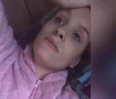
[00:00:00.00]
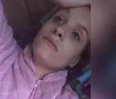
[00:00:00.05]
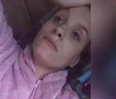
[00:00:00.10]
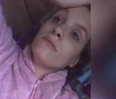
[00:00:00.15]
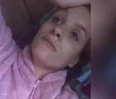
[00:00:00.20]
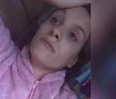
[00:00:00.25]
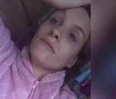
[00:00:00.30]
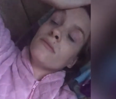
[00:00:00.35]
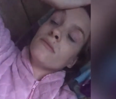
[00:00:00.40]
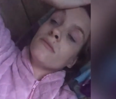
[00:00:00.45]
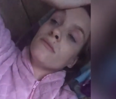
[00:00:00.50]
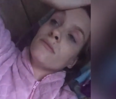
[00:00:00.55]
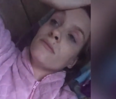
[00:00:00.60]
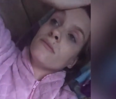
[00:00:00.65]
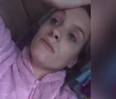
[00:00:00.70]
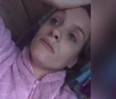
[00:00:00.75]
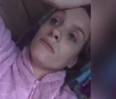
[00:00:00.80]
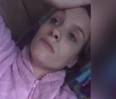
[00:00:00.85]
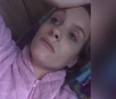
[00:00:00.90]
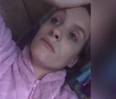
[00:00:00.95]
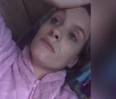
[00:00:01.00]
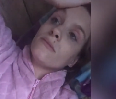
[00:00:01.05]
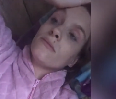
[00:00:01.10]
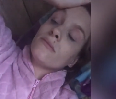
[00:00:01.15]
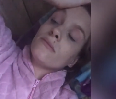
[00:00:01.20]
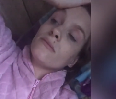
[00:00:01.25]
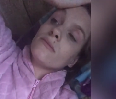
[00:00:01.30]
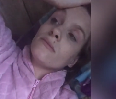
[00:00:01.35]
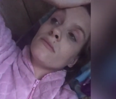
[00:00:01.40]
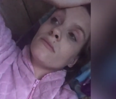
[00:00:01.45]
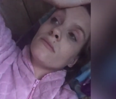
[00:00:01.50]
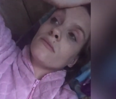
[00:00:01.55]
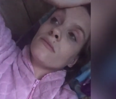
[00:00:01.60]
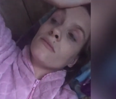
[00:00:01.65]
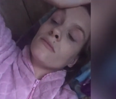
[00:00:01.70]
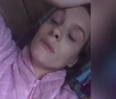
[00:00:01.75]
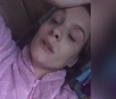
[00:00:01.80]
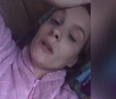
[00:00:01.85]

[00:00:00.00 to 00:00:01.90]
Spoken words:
[no speech]